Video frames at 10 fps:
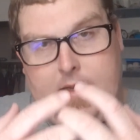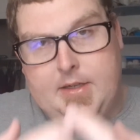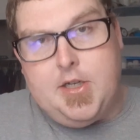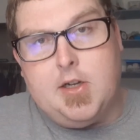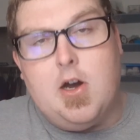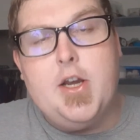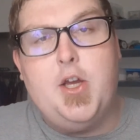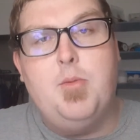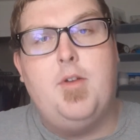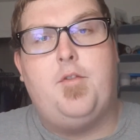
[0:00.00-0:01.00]
took on
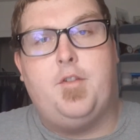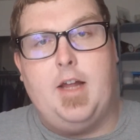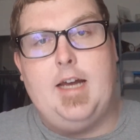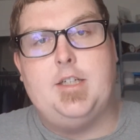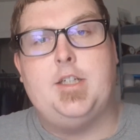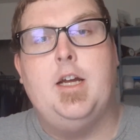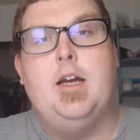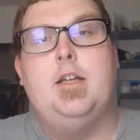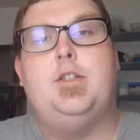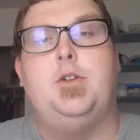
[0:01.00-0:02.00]
human flesh
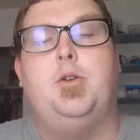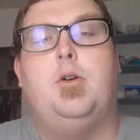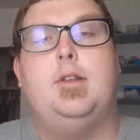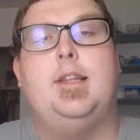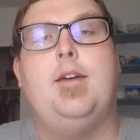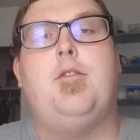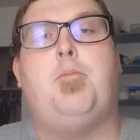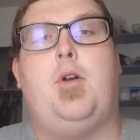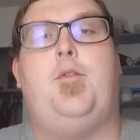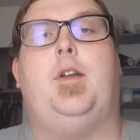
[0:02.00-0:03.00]
to live a
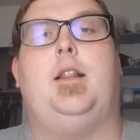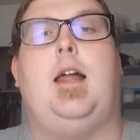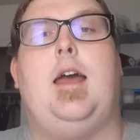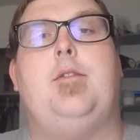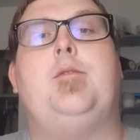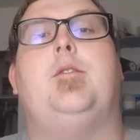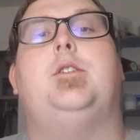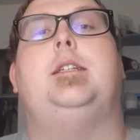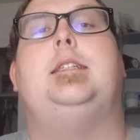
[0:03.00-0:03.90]
perfect life to